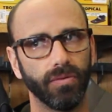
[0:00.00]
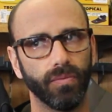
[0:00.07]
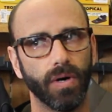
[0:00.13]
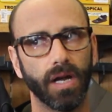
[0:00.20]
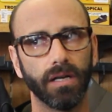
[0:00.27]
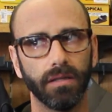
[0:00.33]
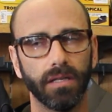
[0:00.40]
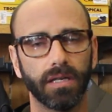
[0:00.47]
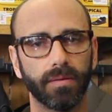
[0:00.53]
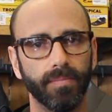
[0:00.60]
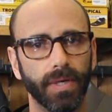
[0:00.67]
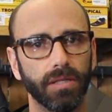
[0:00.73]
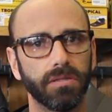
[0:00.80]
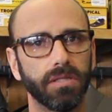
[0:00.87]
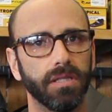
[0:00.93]
You want to look
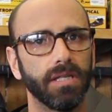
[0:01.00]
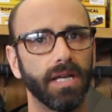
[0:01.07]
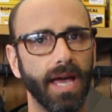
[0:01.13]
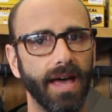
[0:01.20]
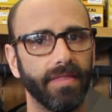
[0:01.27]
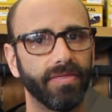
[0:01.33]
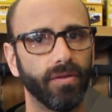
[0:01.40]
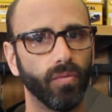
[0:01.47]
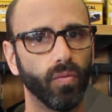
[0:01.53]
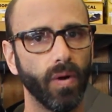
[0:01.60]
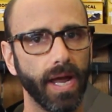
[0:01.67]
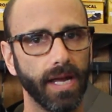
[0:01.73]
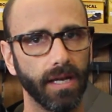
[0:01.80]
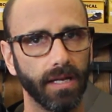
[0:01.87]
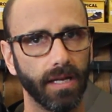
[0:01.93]
mostly at the weight